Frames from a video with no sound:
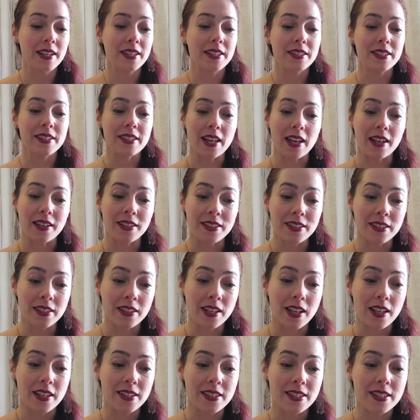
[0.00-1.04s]
Sun
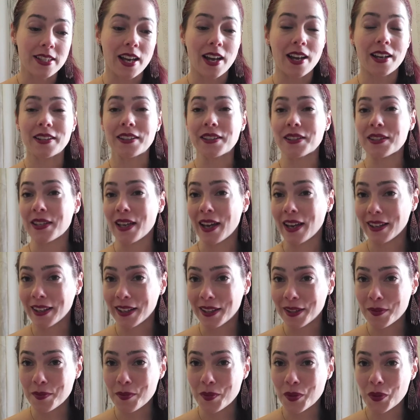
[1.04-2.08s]
and sun, sun
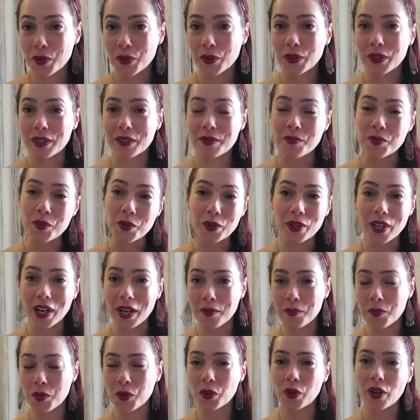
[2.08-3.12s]
and moon, moon
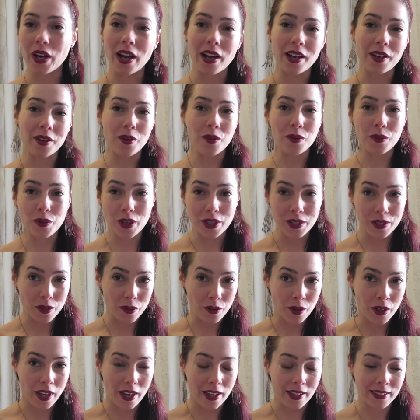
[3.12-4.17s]
and moon. I always
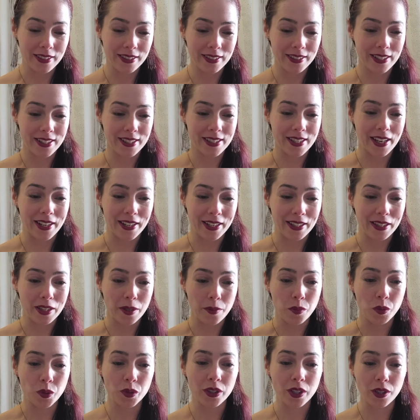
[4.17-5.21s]
look at the sun and the
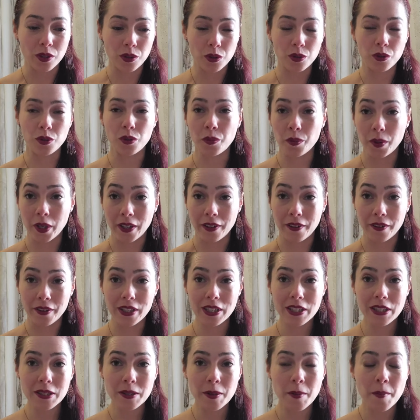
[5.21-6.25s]
moon, the two
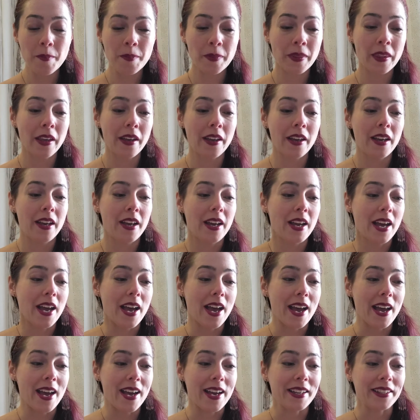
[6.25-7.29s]
luminaries.
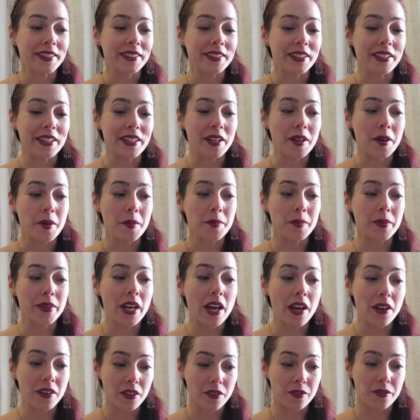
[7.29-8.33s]
And they
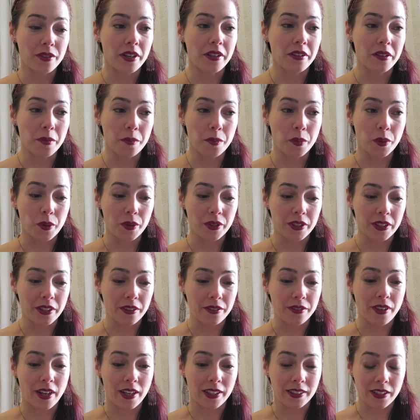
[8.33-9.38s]
are a very important
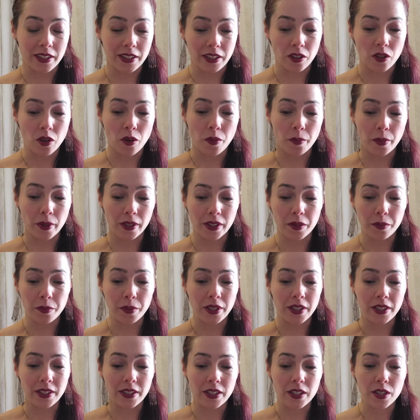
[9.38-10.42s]
factor in
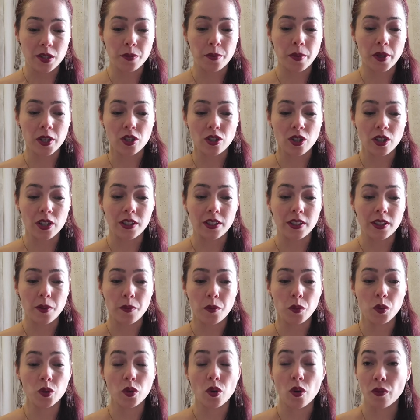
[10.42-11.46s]
compatibility, especially the
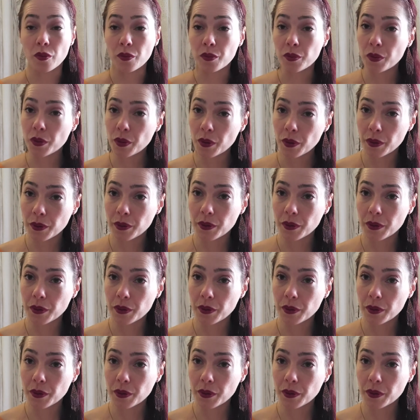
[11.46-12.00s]
moon of